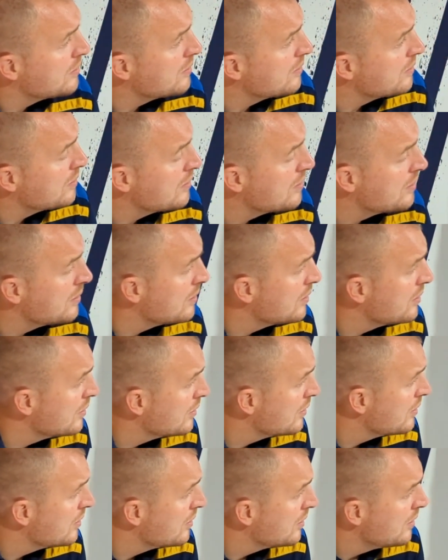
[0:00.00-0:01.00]
into that
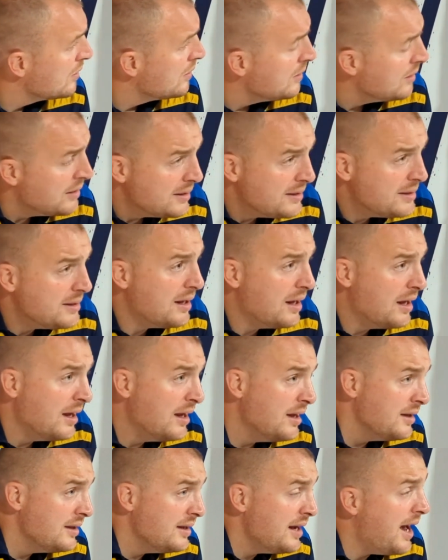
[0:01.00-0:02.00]
weekend.
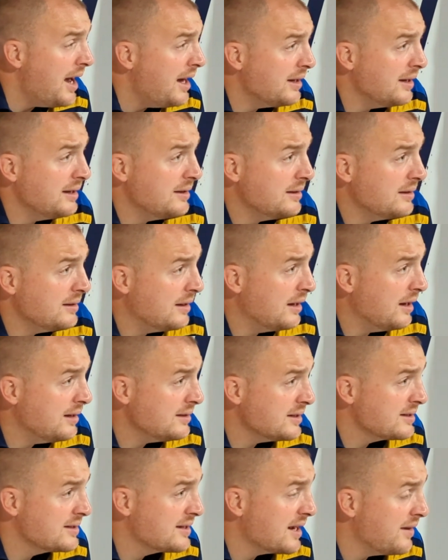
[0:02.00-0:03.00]
Yeah
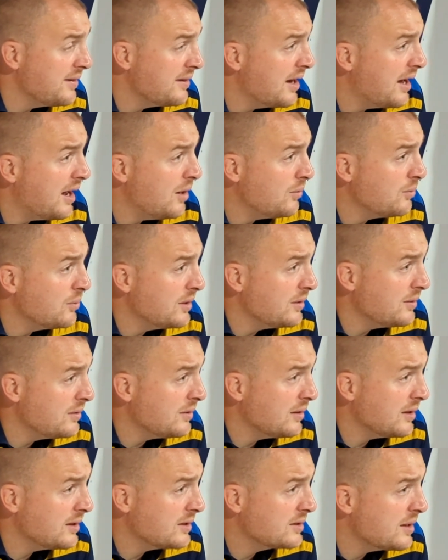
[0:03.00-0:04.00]
as I said there, we,
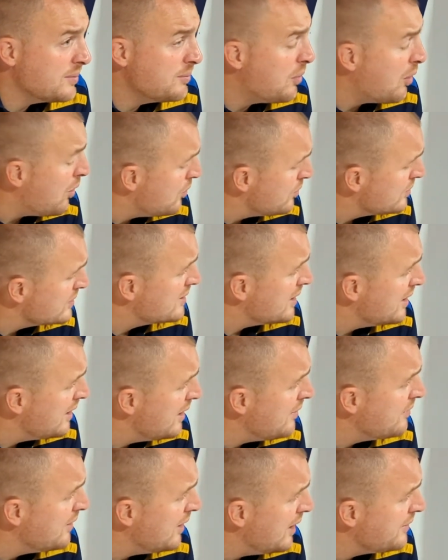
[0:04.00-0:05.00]
it's important we stay
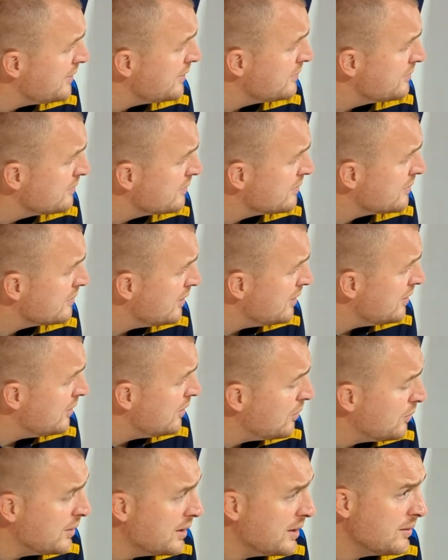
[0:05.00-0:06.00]
level-headed. You
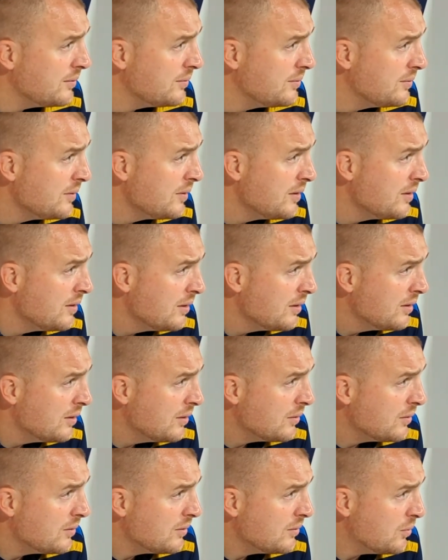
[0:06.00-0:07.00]
know, we, we
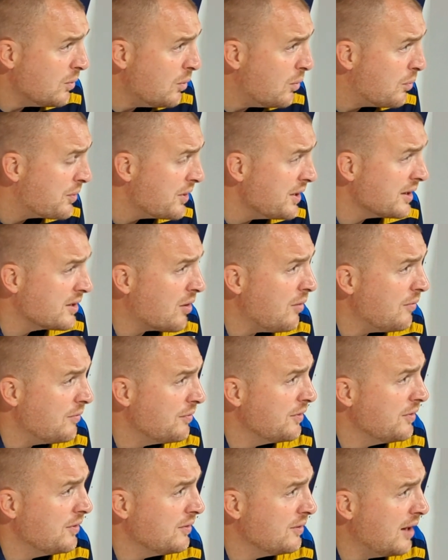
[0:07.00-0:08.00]
were pretty
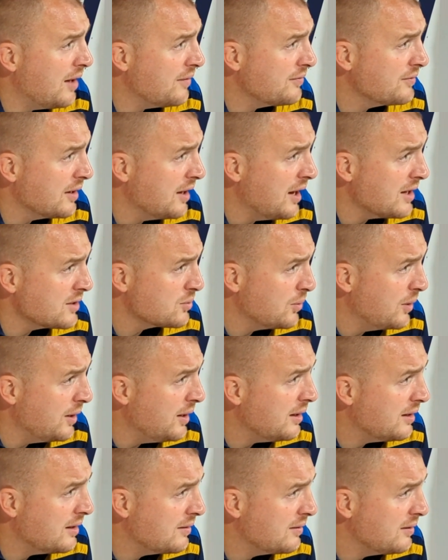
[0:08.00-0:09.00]
confident after last
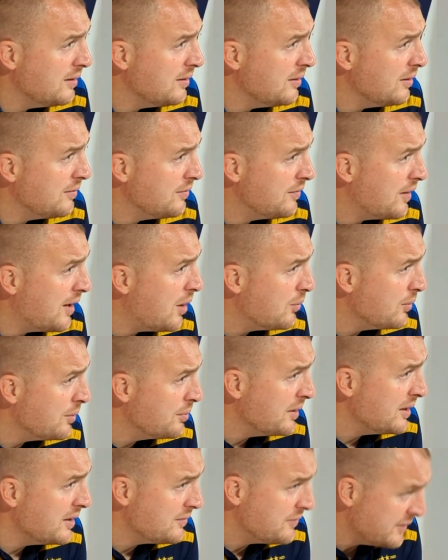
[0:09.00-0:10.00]
week, you know, for how we
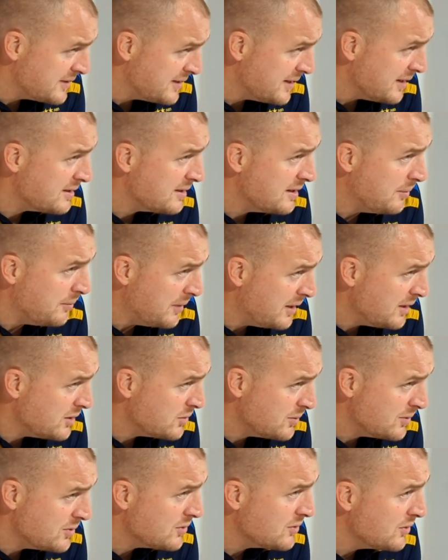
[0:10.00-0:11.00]
played for 60
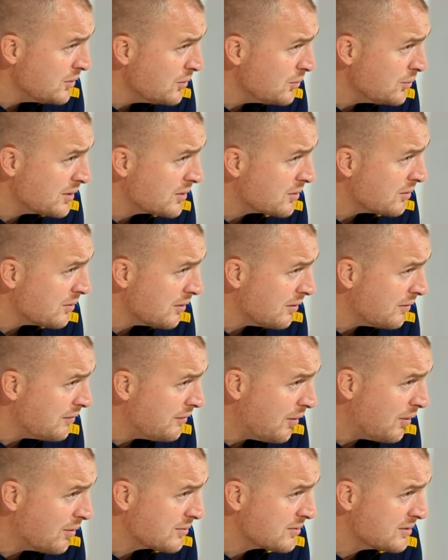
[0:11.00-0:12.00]
minutes. We just knew we couldn't
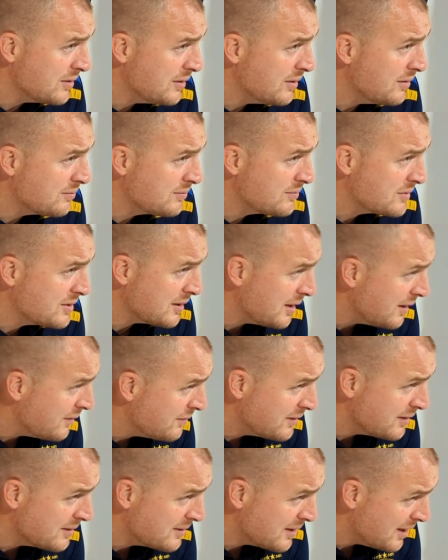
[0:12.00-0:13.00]
afford to, to
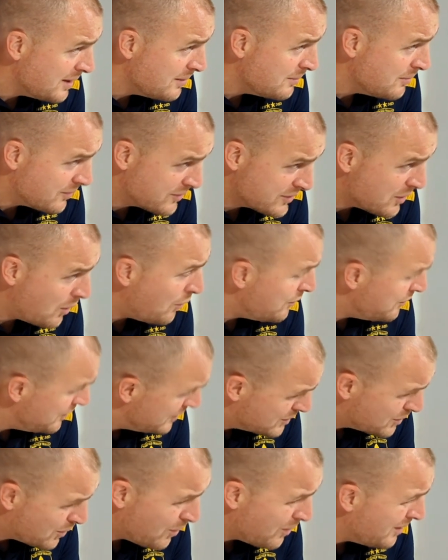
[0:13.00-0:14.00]
gift a team of
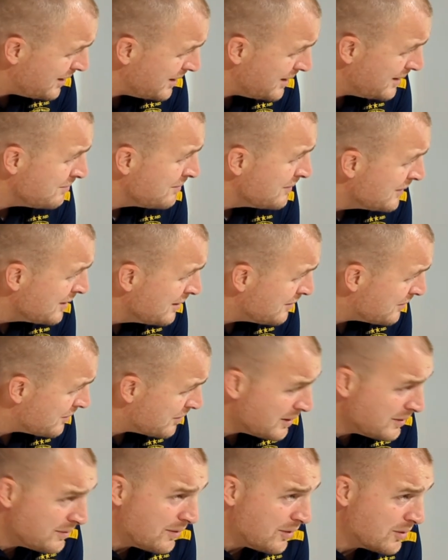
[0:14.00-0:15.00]
Salford's quality
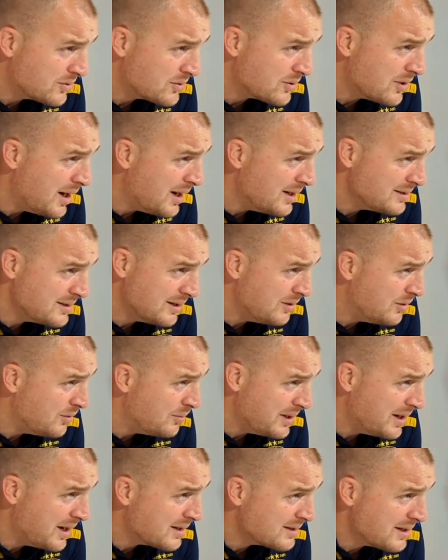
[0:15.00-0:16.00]
three, four tries, and it'll
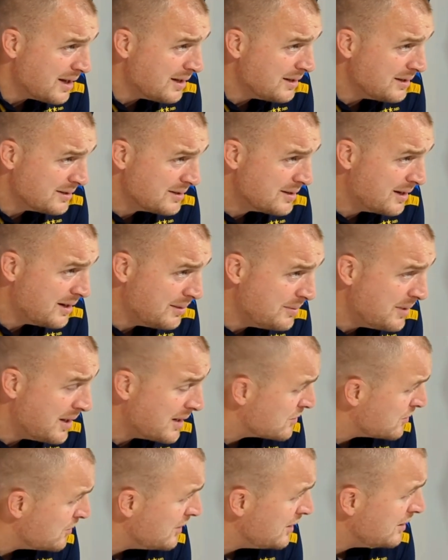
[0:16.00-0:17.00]
be exactly the same
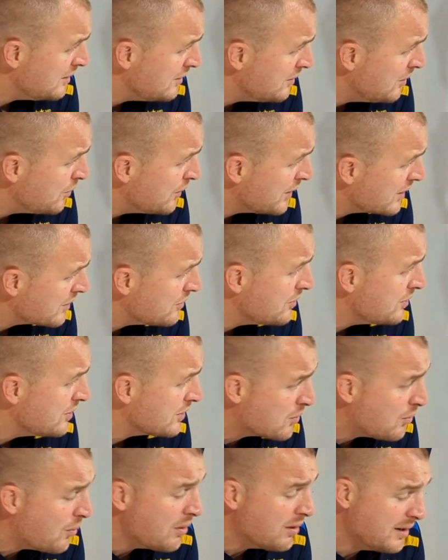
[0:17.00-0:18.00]
next week. You know, we're going to a
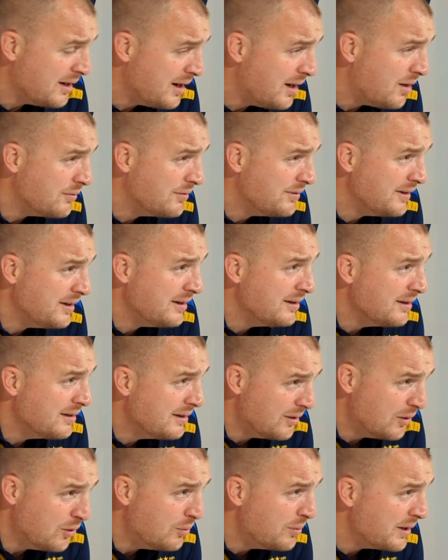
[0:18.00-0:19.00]
quality outfit.
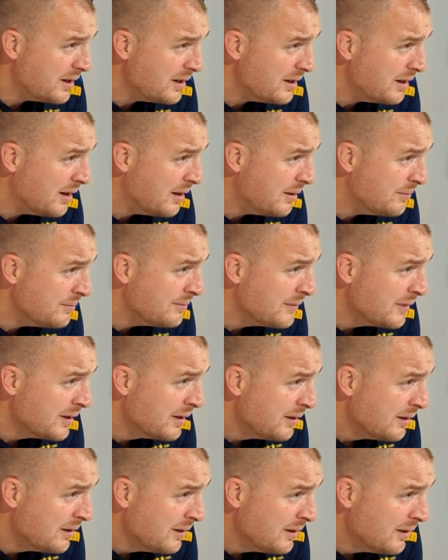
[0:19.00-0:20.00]
They'll be um,
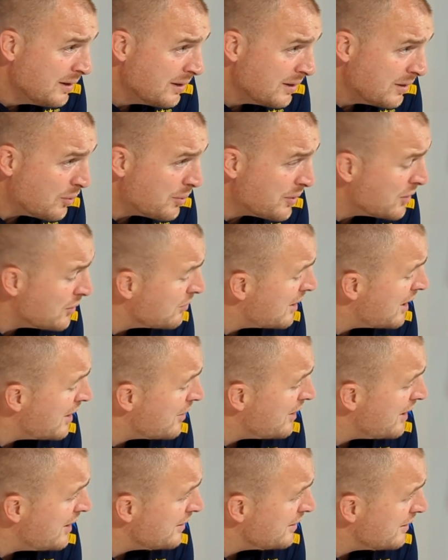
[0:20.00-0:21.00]
they'll be up
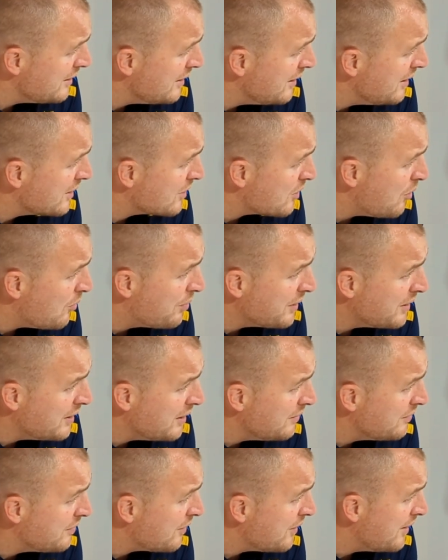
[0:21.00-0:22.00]
there at the end of the year
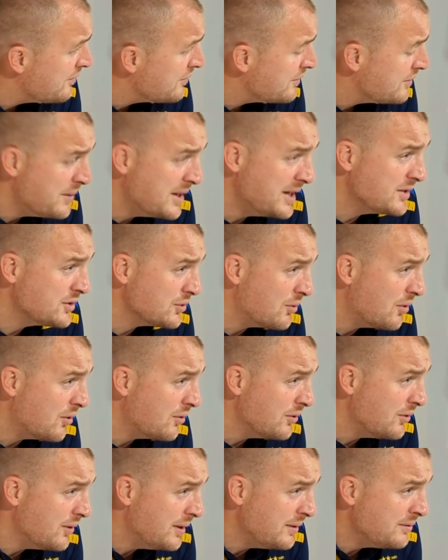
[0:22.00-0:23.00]
competing for every major
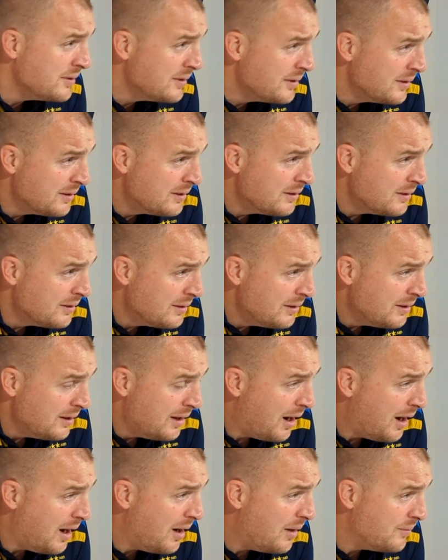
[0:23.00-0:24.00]
honour,
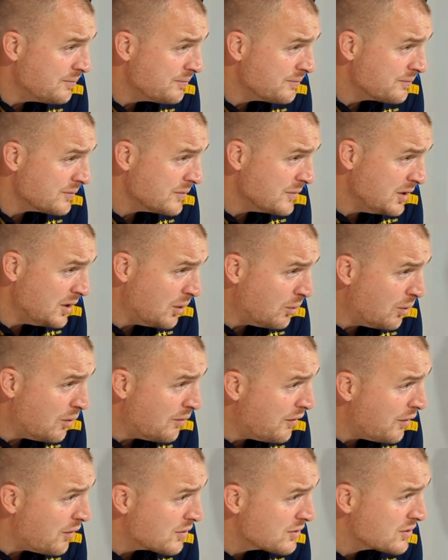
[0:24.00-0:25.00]
and um, you know we'll
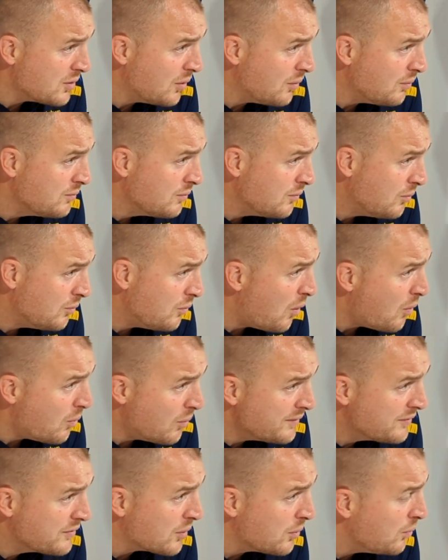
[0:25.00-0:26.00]
focus on what
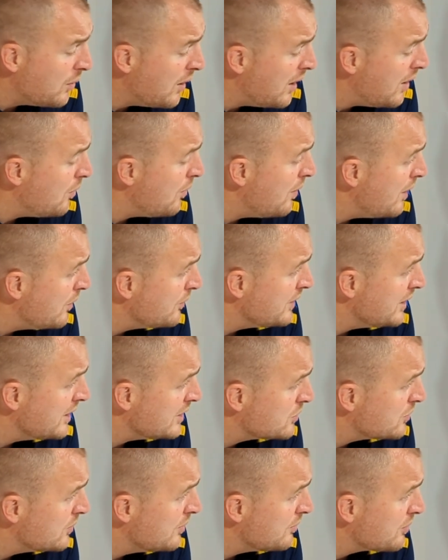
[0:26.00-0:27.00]
we've done well, where we
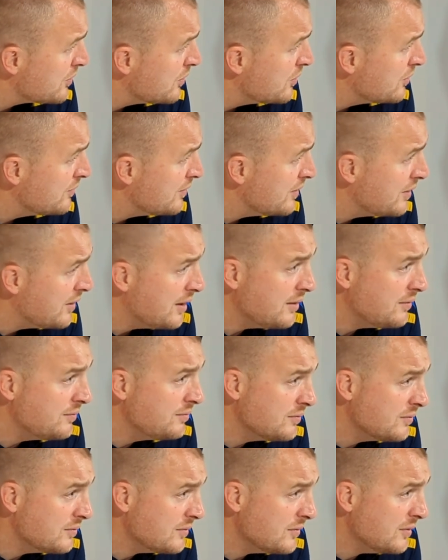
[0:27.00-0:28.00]
need to improve, and
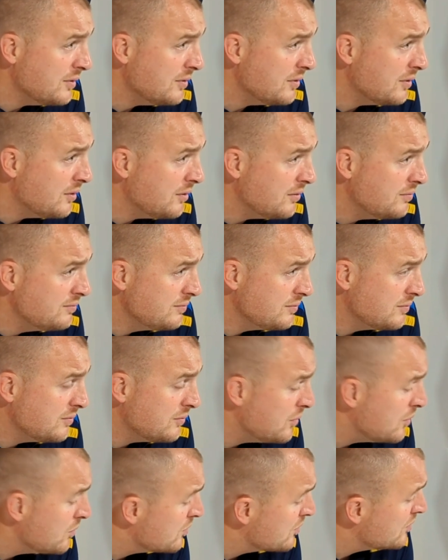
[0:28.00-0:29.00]
then you know
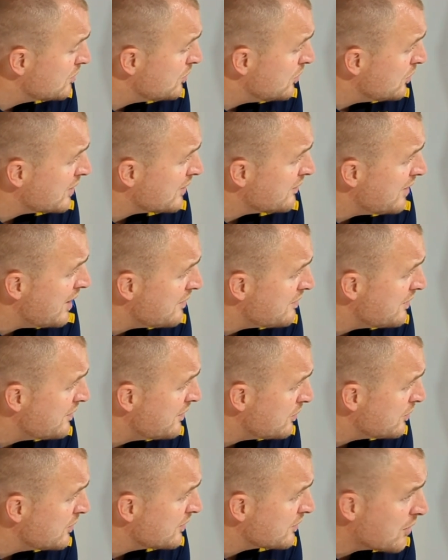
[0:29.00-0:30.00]
we'll, we'll give it
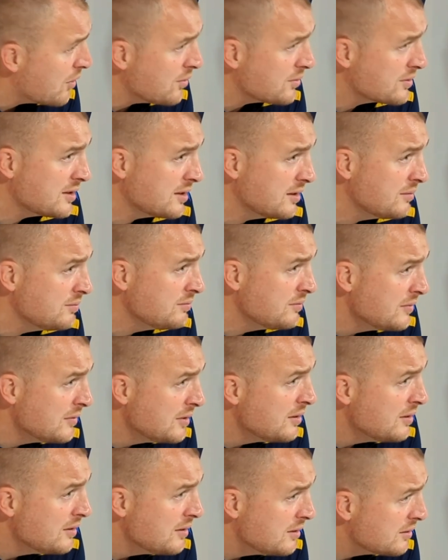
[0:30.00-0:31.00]
everything we've got to
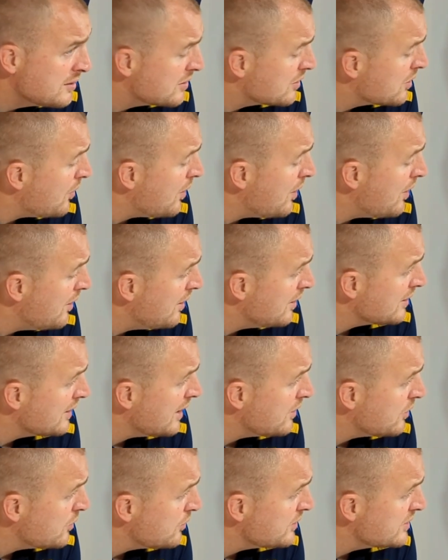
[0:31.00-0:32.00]
to go out and
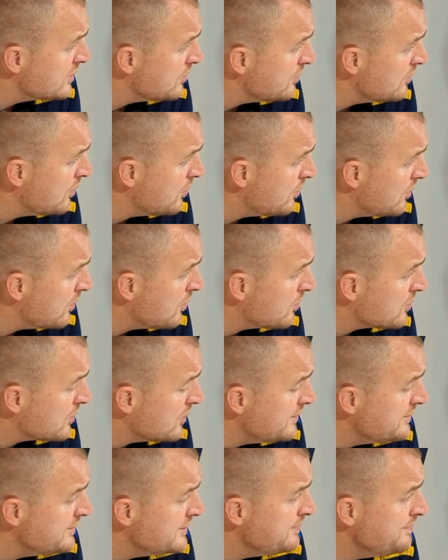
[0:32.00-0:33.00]
get the result that we're all
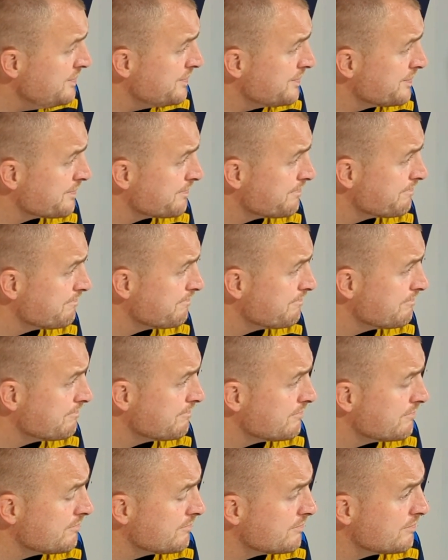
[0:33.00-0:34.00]
craving.
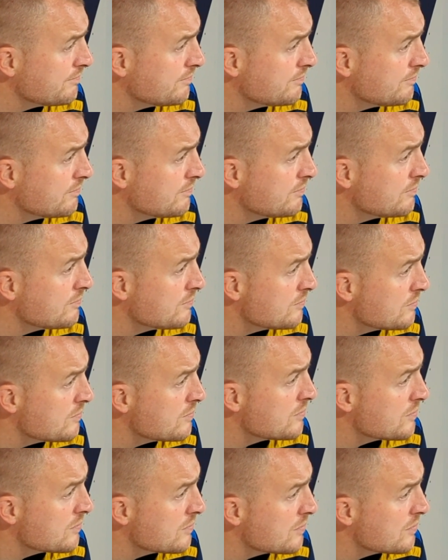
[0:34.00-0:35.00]
Matt, do you regret